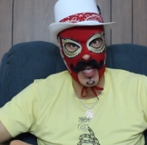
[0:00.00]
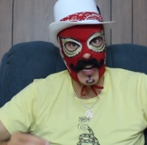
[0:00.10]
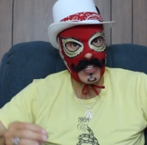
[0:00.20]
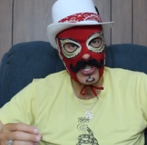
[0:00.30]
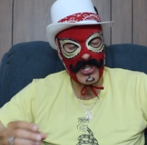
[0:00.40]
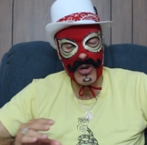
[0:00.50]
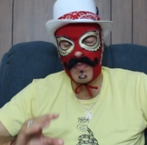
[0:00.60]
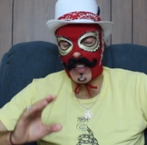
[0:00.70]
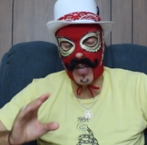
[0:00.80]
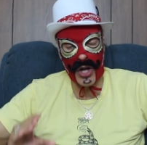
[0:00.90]
And let's
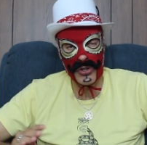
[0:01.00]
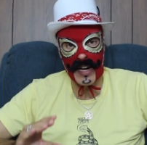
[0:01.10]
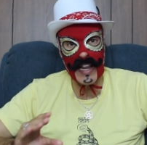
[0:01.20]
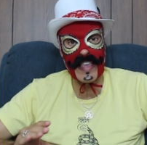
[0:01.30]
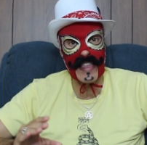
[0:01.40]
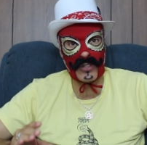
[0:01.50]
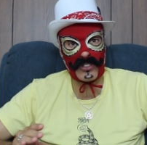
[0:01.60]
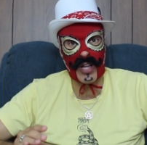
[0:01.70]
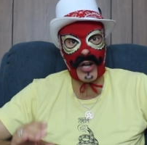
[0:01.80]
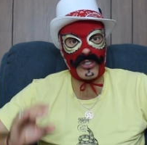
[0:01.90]
assume that the one hundred eighty
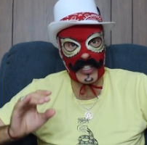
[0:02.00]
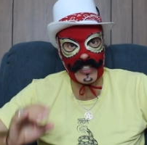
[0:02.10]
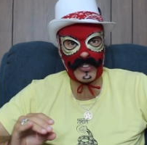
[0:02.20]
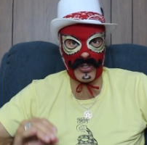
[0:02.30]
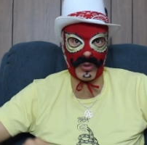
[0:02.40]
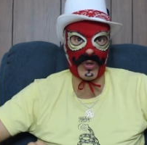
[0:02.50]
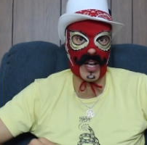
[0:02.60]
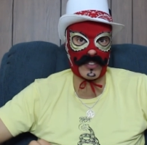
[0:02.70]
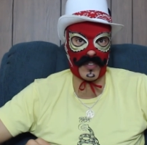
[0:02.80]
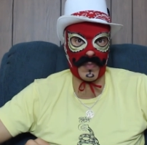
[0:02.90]
thousand dollars is the true
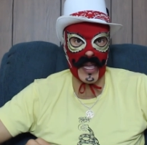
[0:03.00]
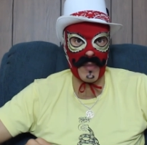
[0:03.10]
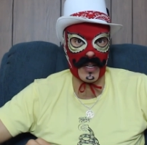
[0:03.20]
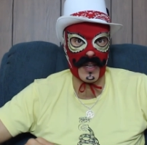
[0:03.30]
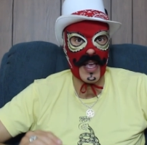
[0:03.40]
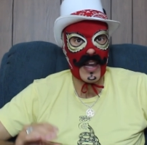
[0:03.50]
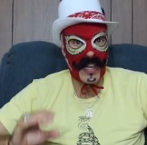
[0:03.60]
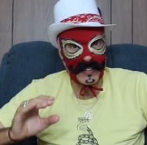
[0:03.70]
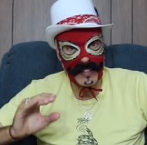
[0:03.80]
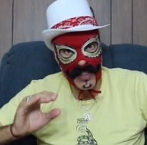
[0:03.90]
cost of payment.
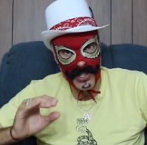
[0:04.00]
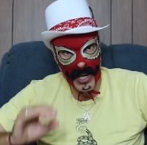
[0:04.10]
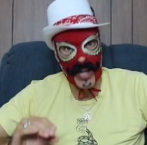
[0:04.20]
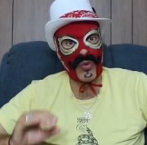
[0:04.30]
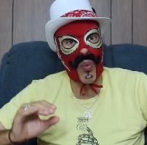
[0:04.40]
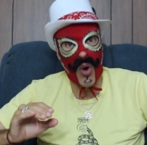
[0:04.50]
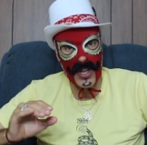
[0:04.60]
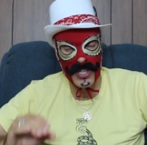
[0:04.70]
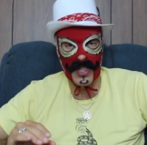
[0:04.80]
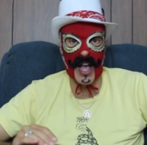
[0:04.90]
Let's say the child
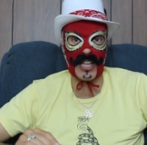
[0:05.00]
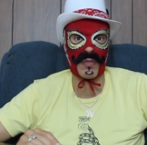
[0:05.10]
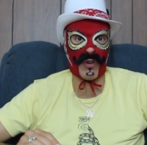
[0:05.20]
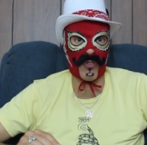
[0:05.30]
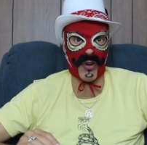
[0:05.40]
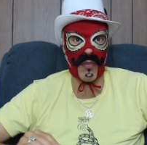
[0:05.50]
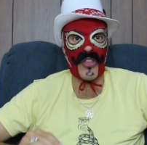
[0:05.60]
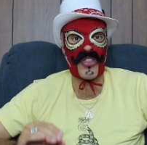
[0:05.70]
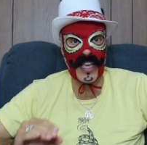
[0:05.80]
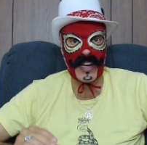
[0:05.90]
was in the hospital for a
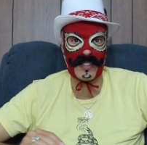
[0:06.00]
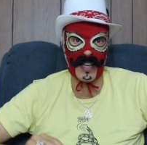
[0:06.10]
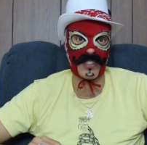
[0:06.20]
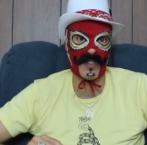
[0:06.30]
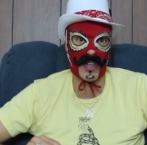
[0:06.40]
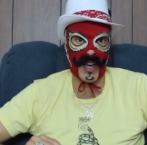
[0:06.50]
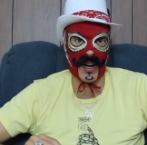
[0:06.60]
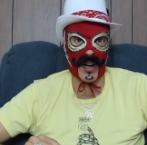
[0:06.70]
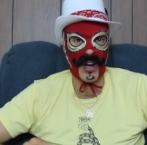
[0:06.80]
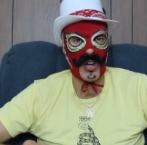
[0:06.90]
month in intensive care.